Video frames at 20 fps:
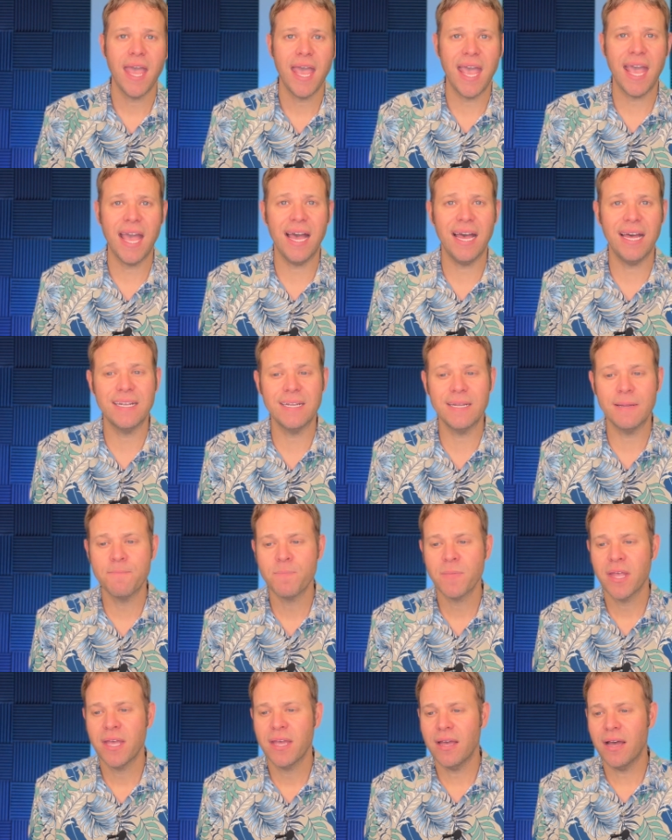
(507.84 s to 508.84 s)

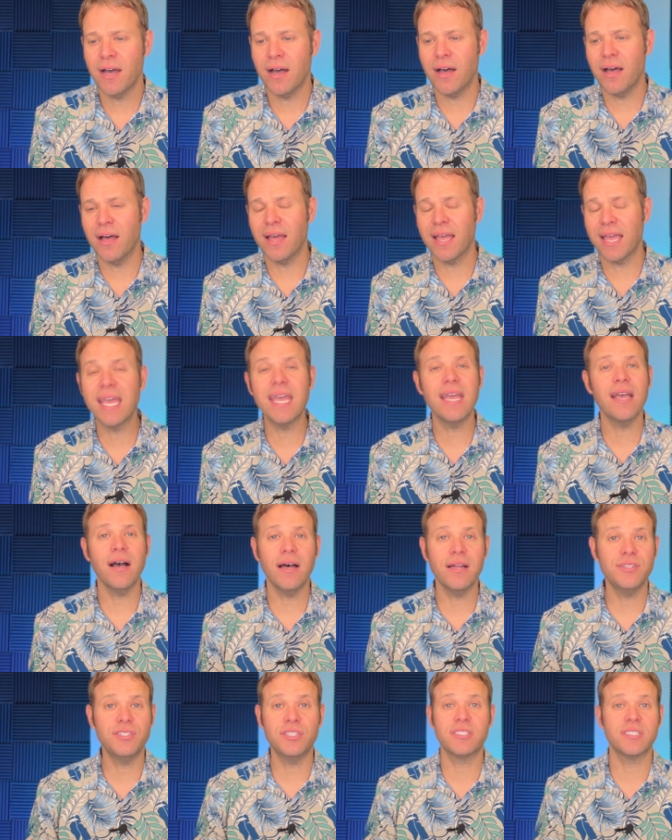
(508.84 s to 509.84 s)
and uh,
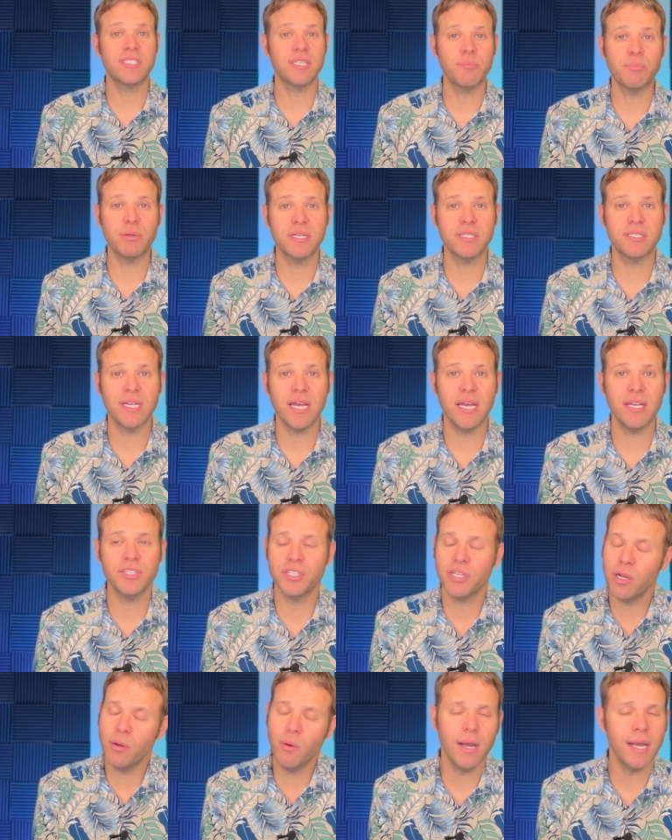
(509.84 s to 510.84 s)
ehud just simply
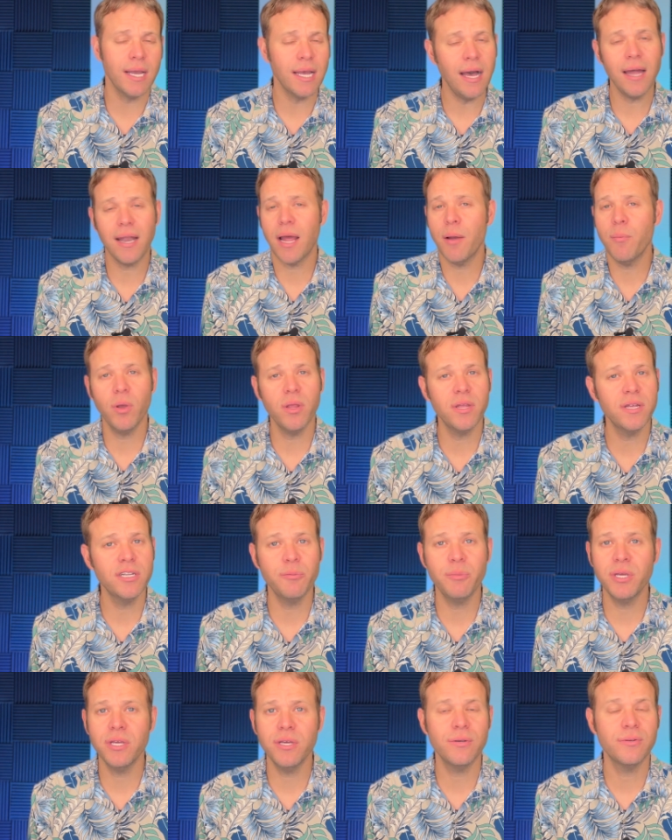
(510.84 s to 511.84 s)
says you know what god i'm willing
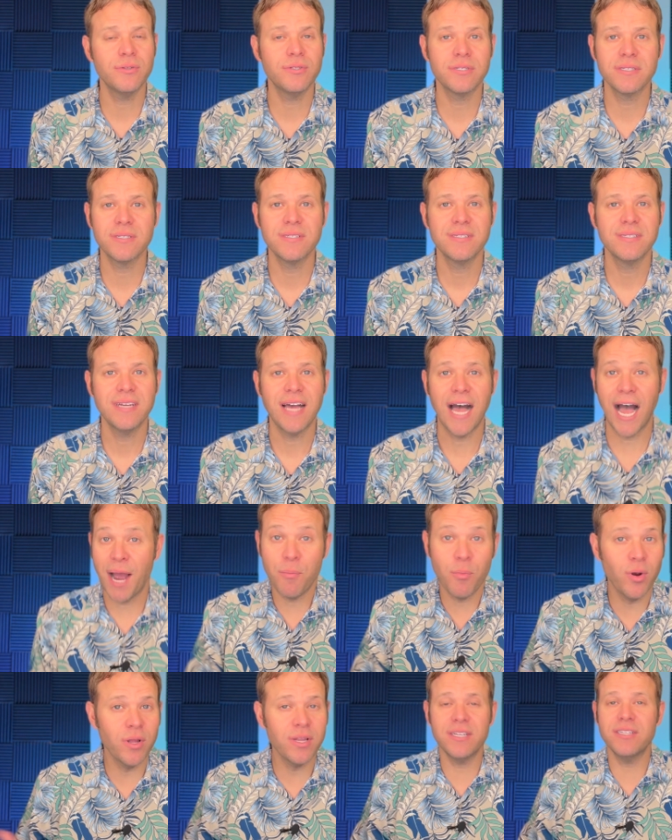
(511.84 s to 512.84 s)
to be used
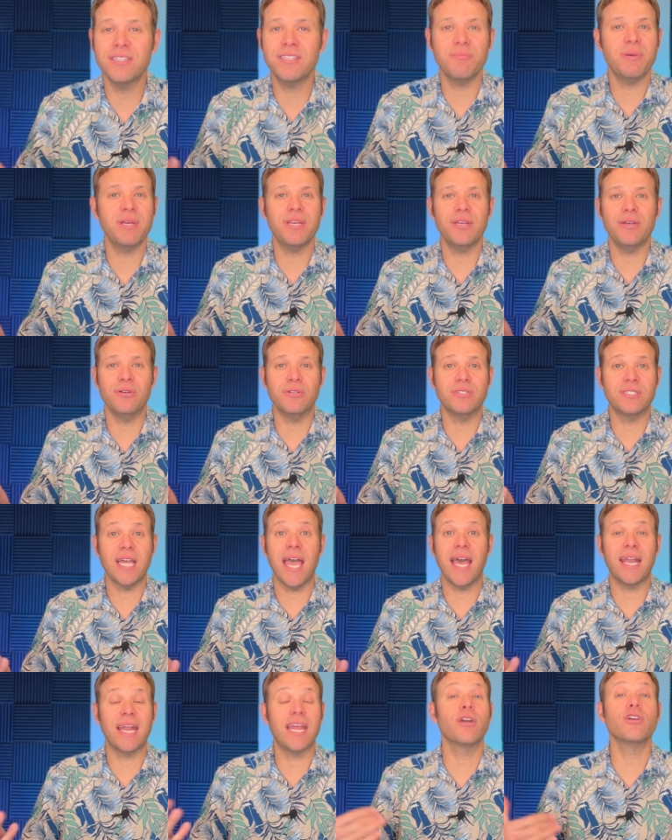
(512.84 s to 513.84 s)
i'm willing to be used
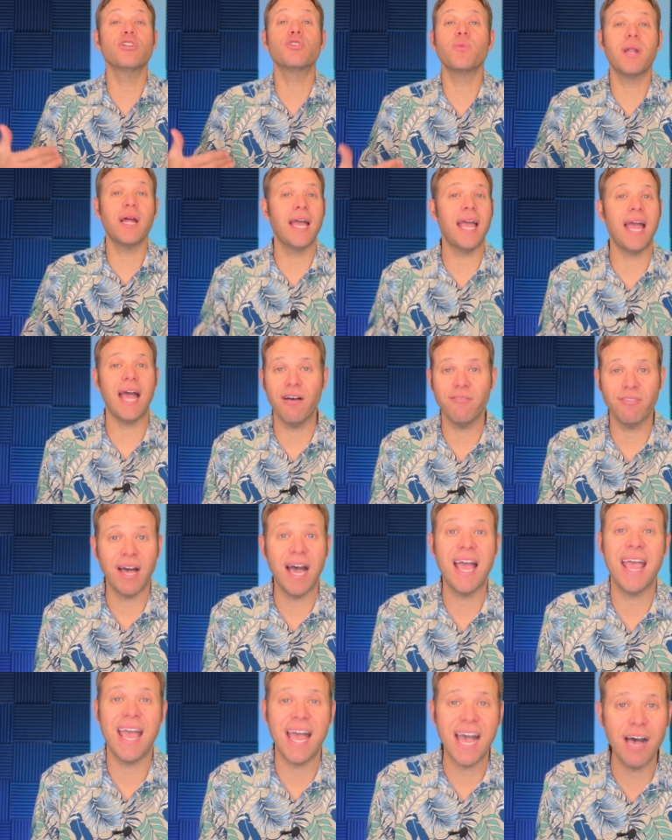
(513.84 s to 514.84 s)
and here's what i have
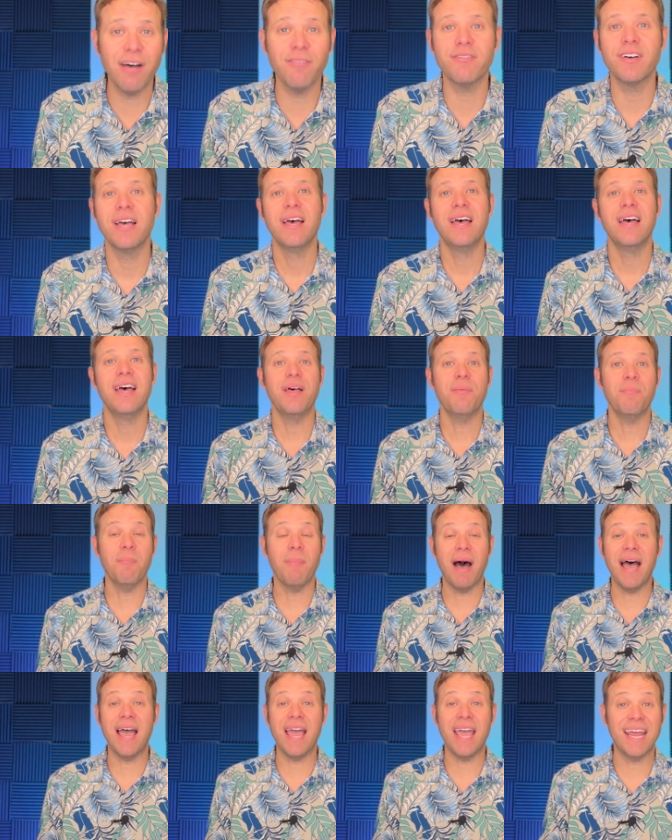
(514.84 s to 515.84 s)
i have
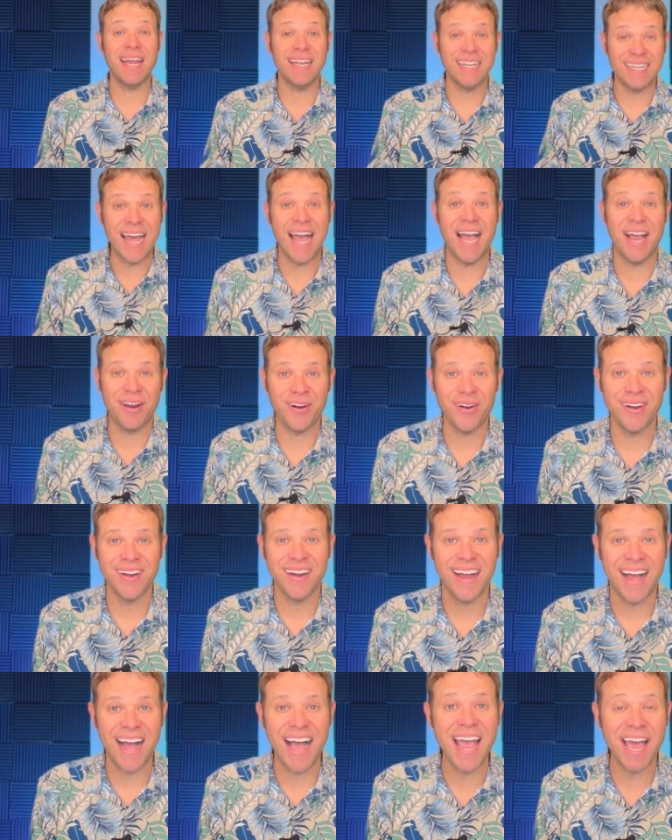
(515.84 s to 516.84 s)
my
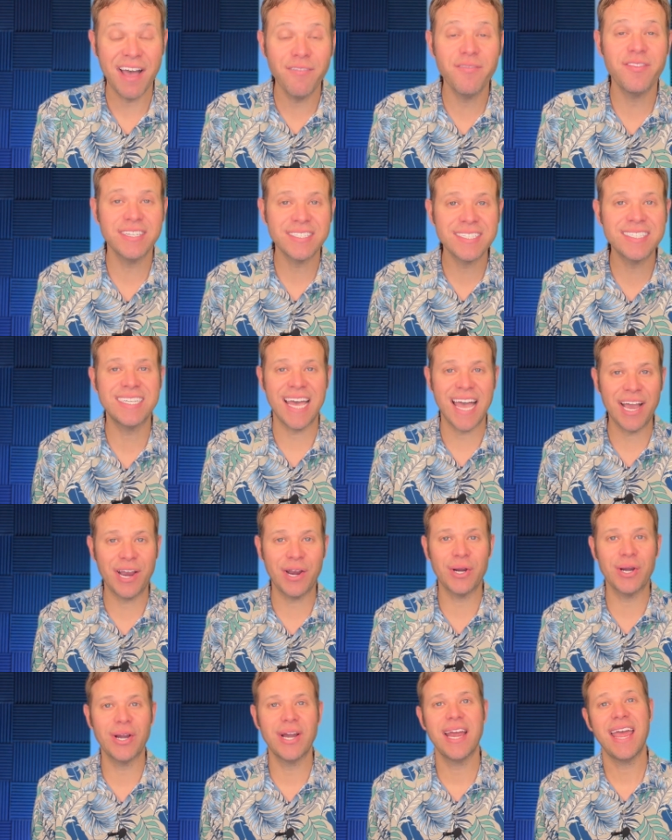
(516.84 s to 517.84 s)
dagger i have this
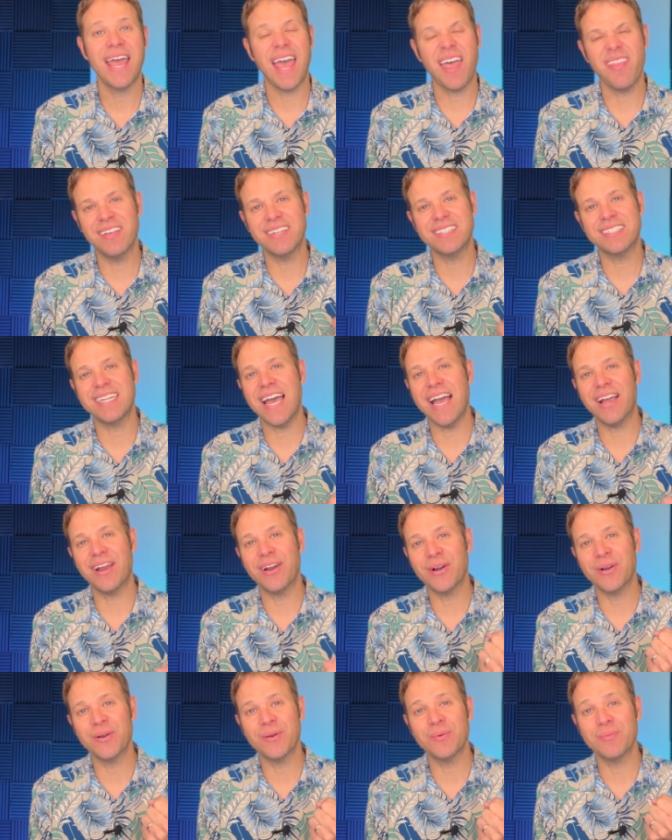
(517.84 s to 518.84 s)
dagger and this
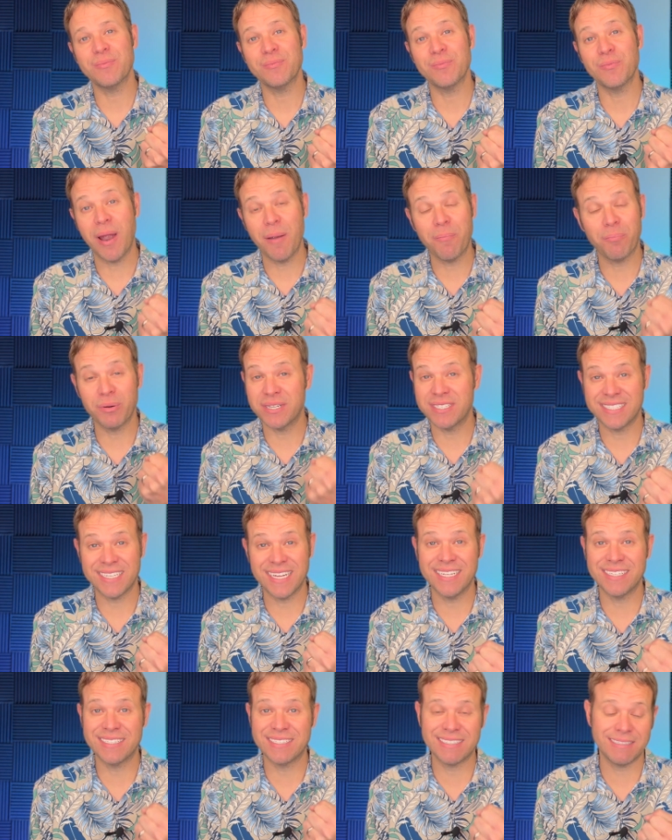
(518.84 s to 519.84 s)
dagger
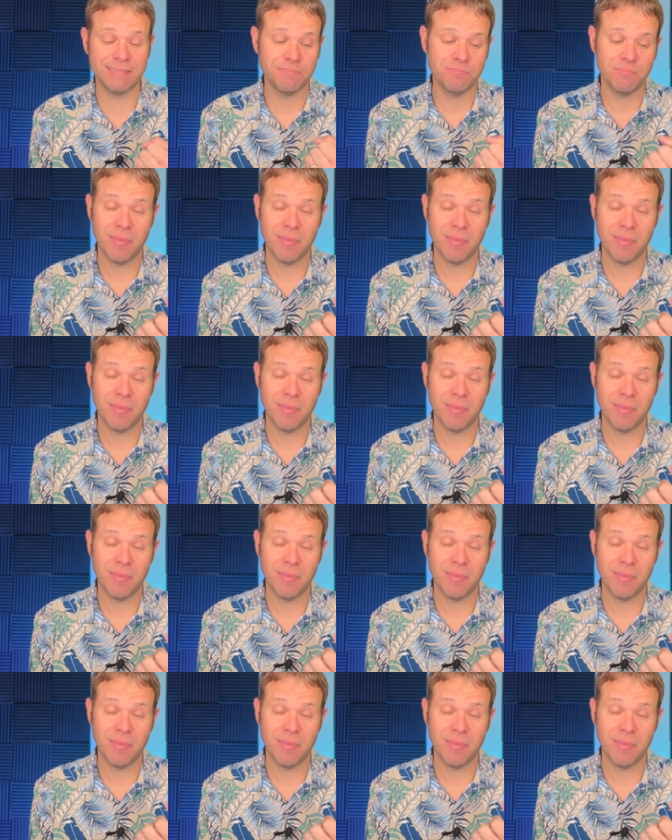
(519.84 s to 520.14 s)
represents